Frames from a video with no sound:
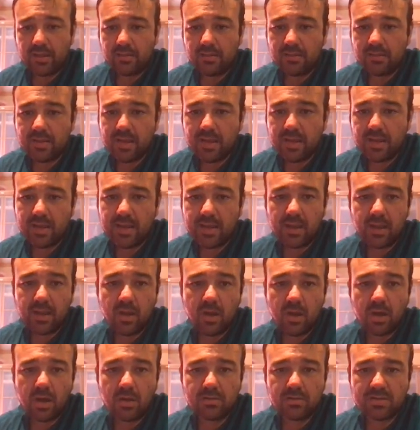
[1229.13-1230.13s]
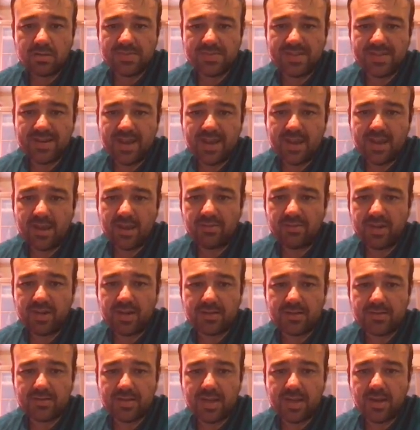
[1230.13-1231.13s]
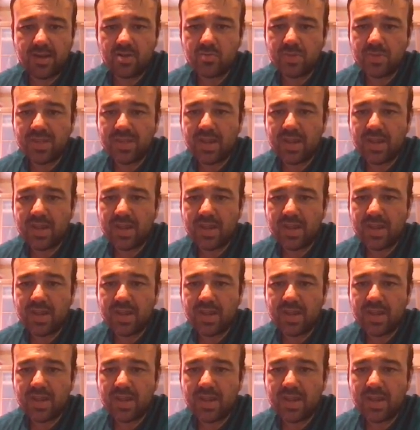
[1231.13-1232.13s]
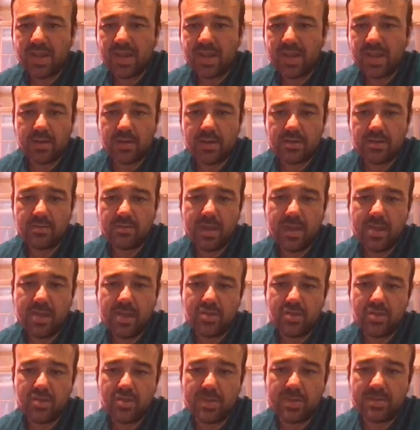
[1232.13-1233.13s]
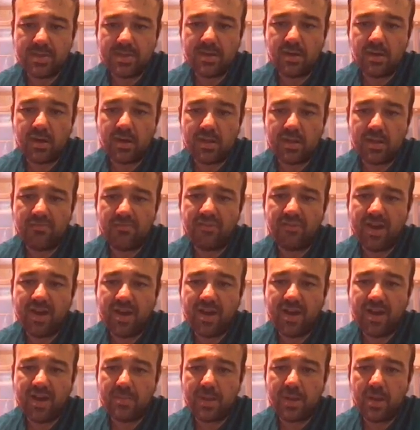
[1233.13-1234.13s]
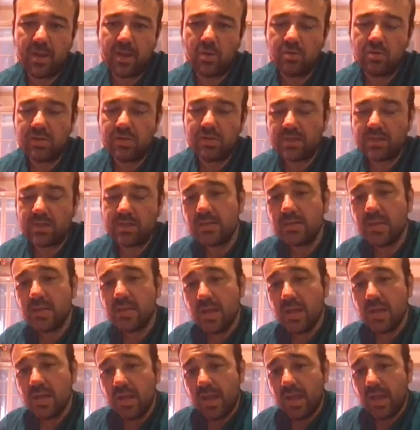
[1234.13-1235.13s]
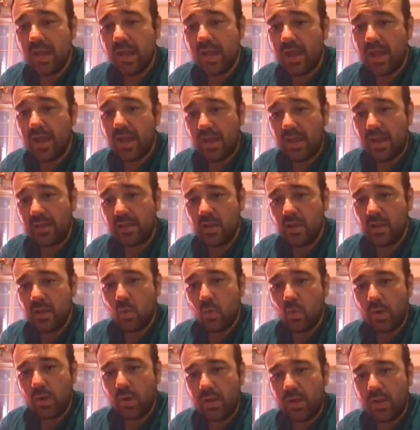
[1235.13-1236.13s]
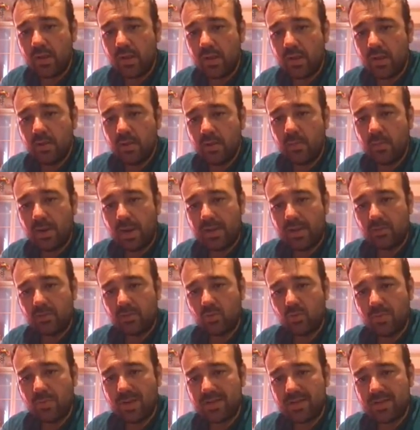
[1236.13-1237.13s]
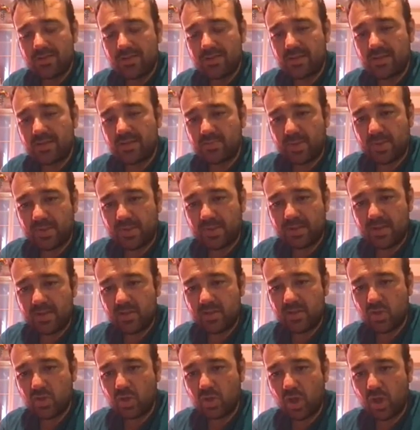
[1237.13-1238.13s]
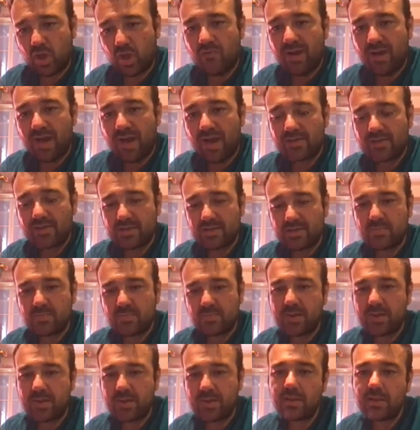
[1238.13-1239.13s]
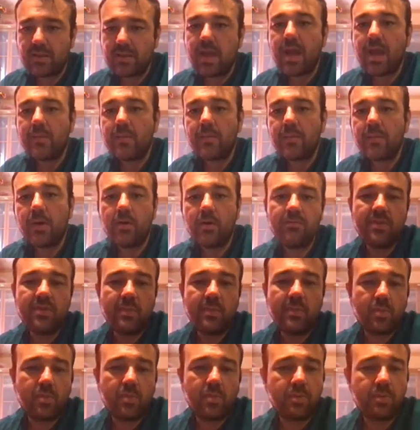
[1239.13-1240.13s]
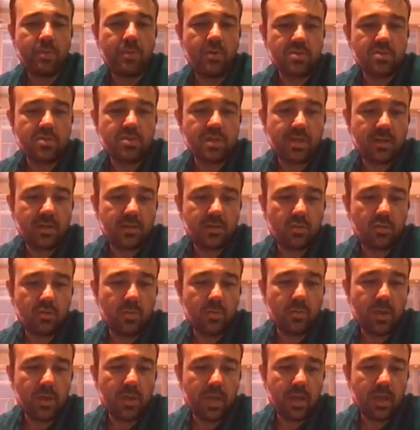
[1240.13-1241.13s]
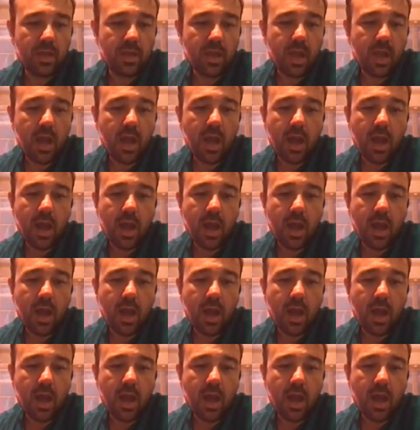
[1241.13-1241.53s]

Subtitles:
they got something like 3 arc-seconds. But I know that the most recent measurements are already far below this, and we plan to match the expectation of Axis by the time of the proposal to be